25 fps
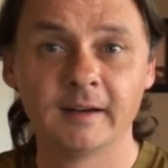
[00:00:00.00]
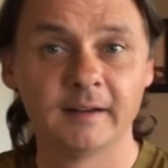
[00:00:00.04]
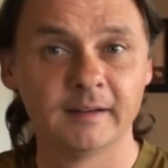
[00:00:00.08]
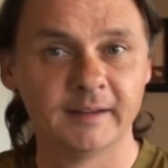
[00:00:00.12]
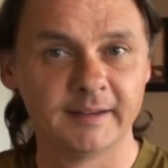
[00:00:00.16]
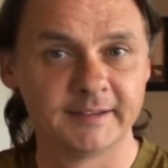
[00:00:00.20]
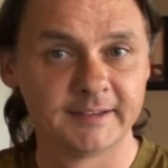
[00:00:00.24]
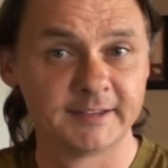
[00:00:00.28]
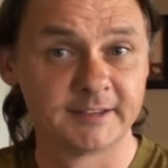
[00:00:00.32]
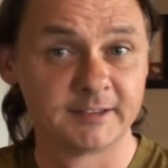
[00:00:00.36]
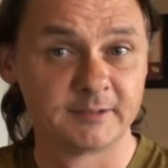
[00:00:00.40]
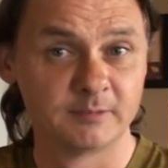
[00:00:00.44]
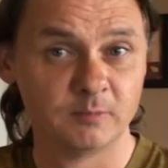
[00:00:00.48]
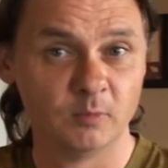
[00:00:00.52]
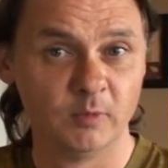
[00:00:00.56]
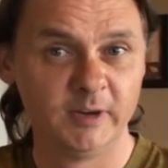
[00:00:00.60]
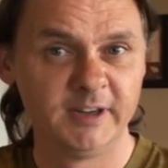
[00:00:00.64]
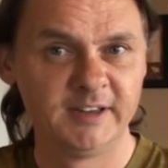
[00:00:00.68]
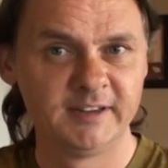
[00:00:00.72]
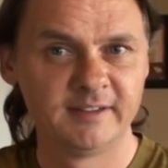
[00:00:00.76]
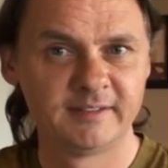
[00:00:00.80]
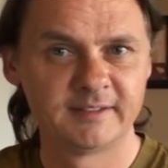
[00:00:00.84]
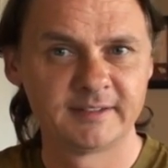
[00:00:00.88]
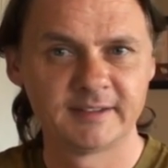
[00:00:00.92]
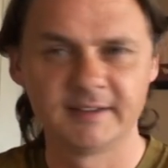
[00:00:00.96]
Let us
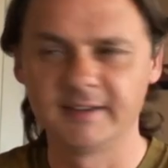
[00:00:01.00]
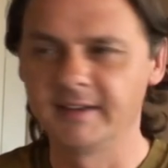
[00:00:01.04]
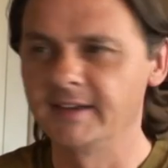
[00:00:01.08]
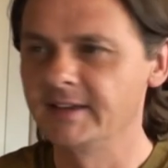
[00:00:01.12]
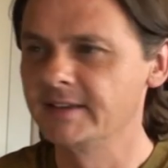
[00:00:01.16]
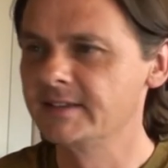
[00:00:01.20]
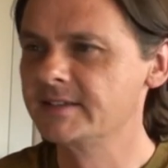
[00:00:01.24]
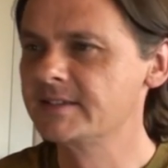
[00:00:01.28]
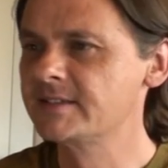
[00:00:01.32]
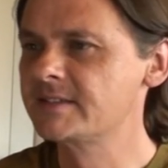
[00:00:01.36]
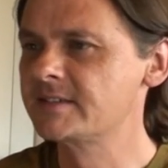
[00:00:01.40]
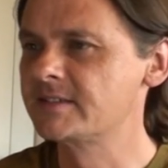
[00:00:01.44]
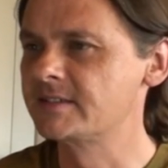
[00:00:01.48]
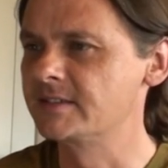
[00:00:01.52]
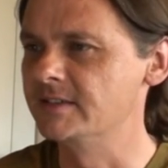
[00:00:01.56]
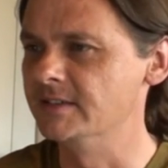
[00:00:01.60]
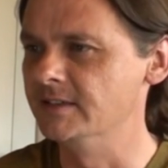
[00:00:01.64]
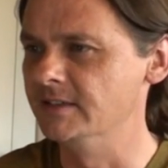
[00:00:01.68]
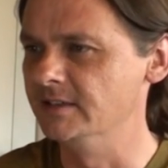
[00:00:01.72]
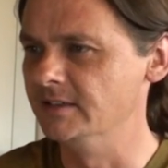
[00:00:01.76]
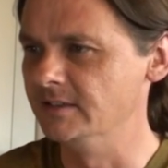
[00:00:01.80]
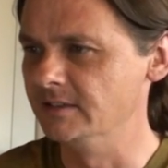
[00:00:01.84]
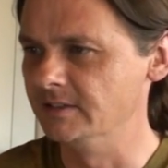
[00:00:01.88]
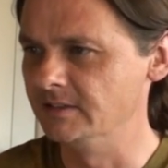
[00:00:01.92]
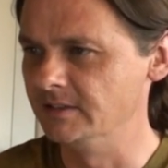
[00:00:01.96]
wait and
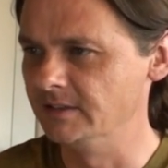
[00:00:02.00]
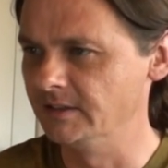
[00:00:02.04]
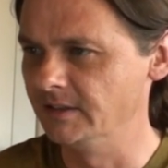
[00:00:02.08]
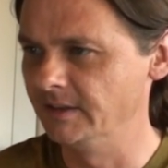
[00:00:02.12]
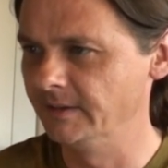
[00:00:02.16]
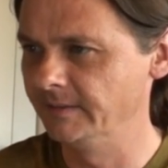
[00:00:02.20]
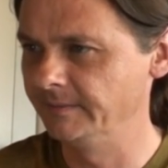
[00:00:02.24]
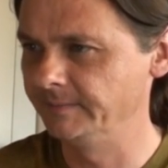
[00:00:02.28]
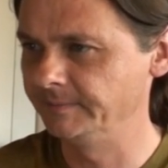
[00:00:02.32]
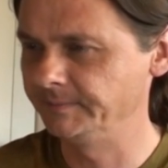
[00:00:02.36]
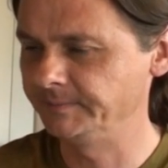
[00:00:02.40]
see.